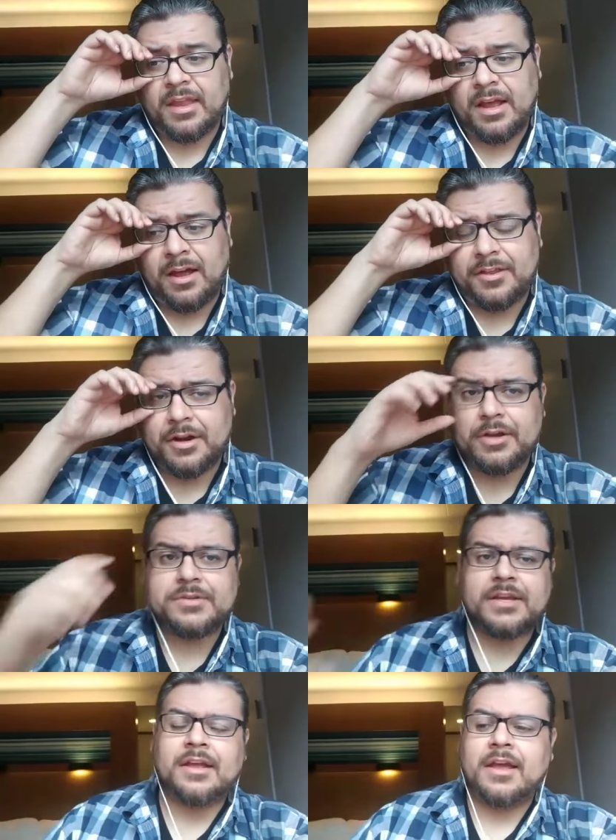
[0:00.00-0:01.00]
Uh, they're
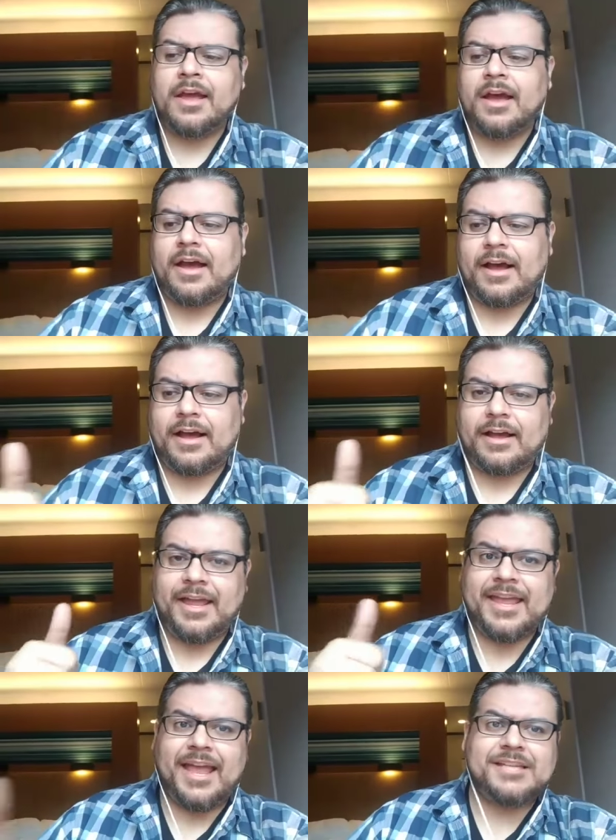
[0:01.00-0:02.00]
using uh,
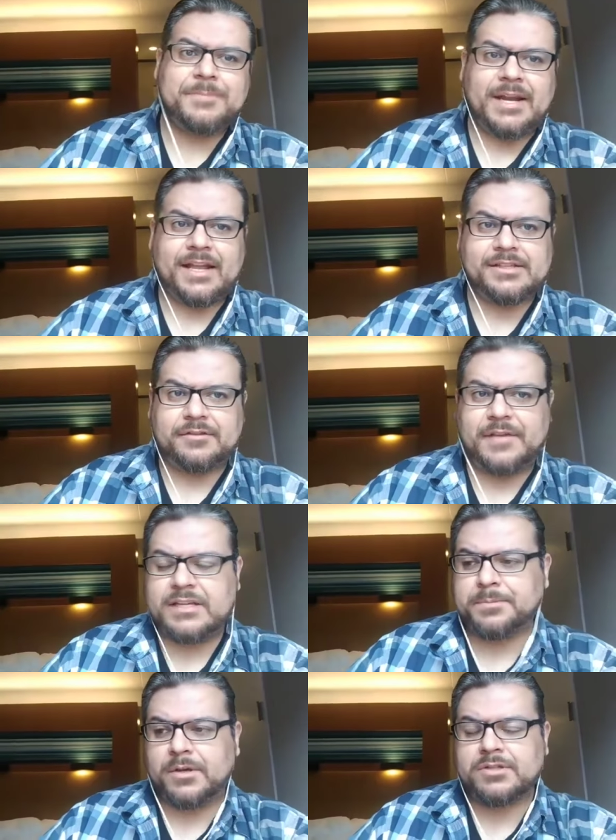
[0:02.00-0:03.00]
engagement ads on
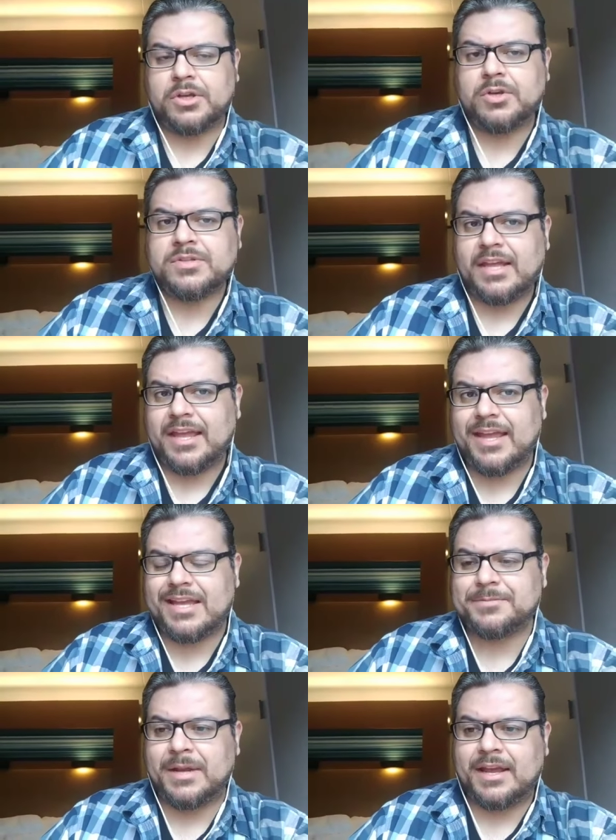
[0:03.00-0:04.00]
Facebook. So using
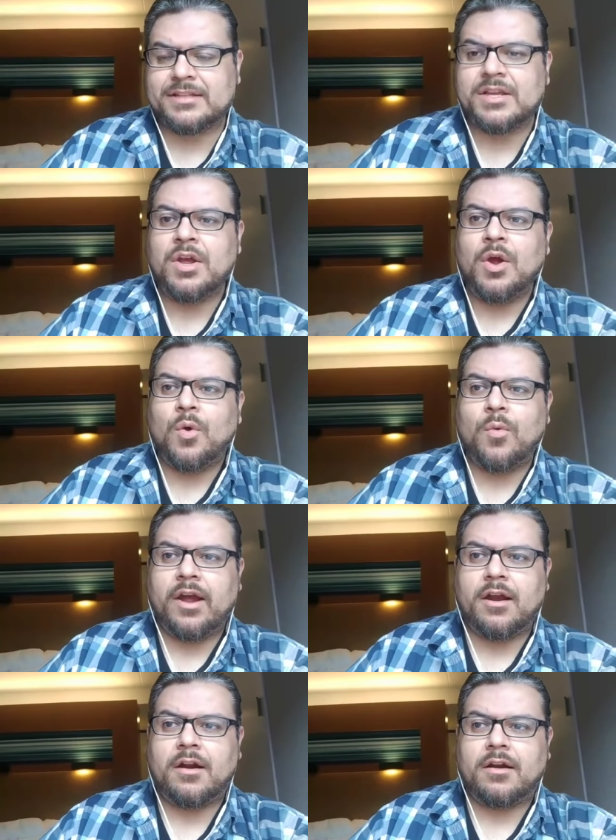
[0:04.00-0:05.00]
engagement ads
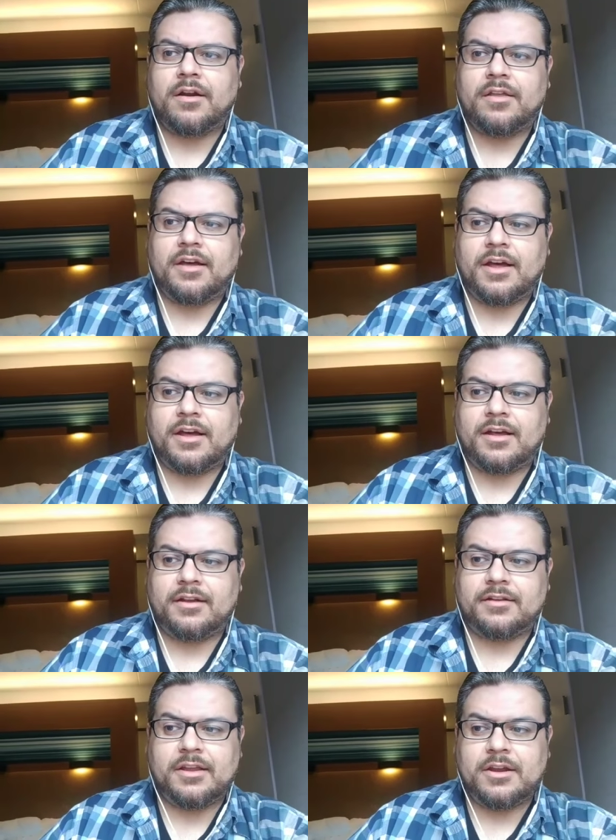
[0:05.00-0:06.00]
where,
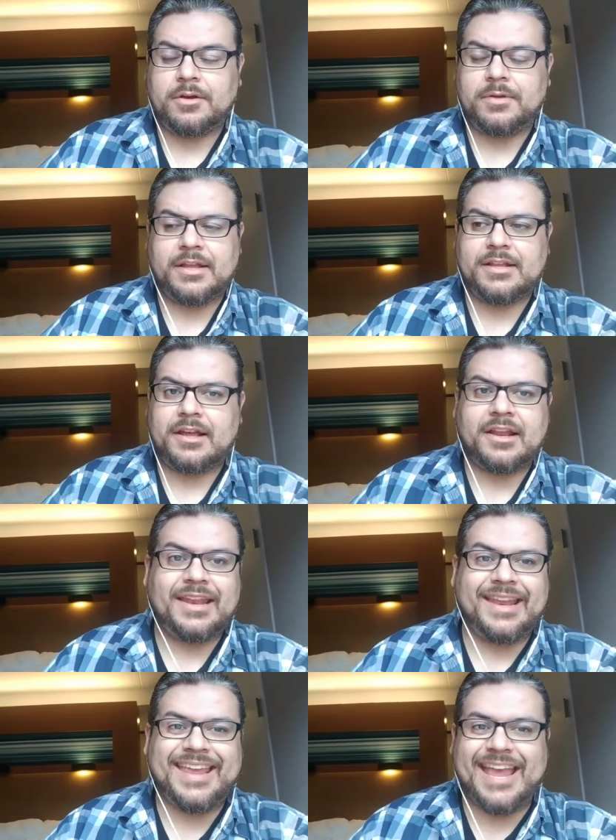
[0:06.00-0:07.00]
uh, you know, it, an
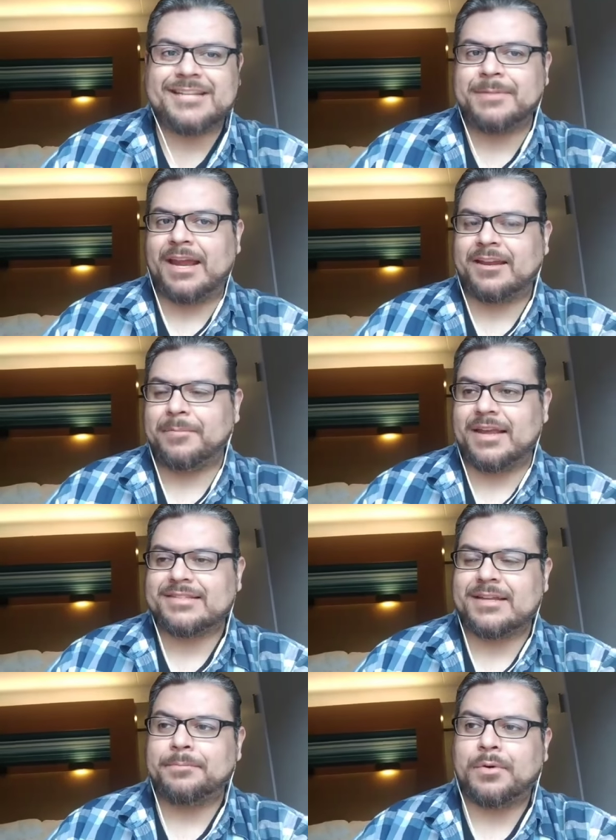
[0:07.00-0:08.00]
engagement ad could be as
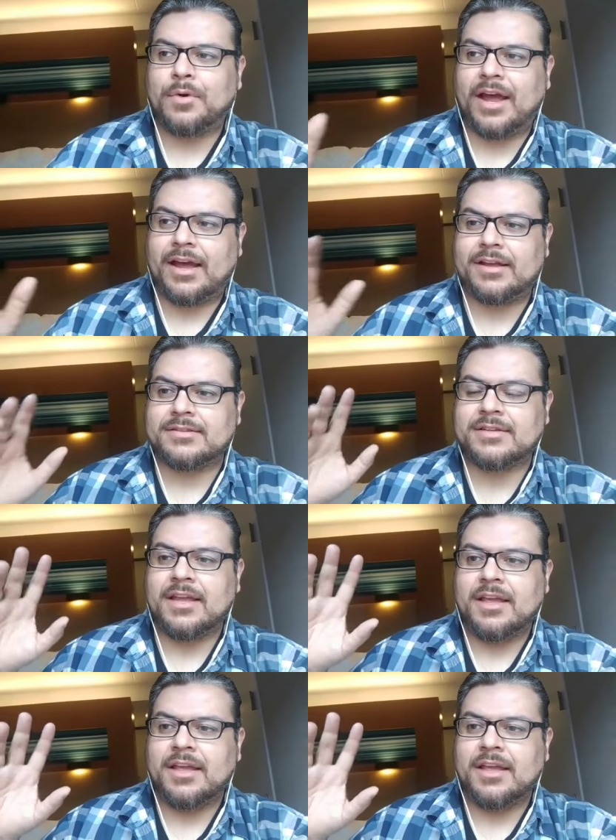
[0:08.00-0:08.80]
simple as